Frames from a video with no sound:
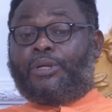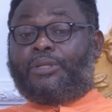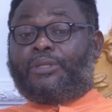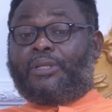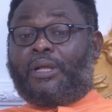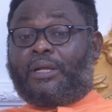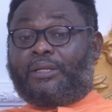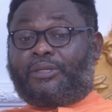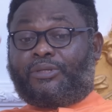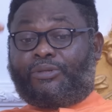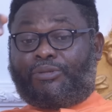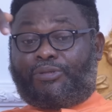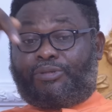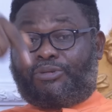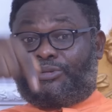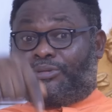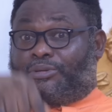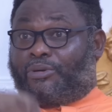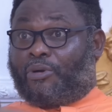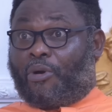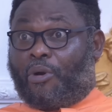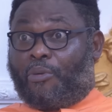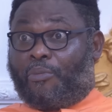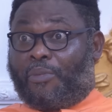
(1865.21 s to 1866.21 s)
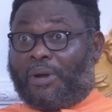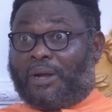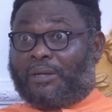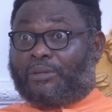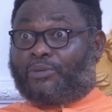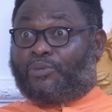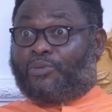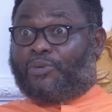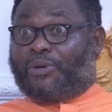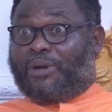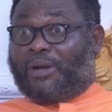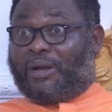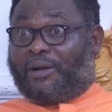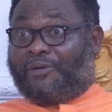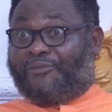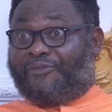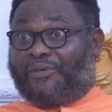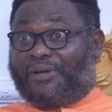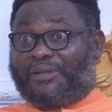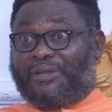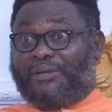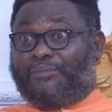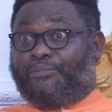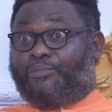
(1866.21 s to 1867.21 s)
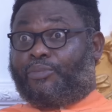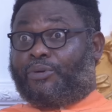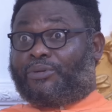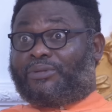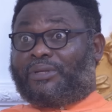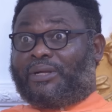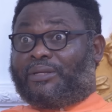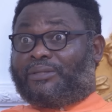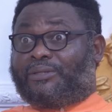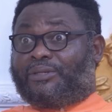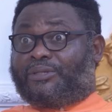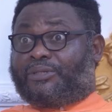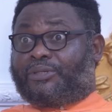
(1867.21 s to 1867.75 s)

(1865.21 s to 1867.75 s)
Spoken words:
that you should come out to have an important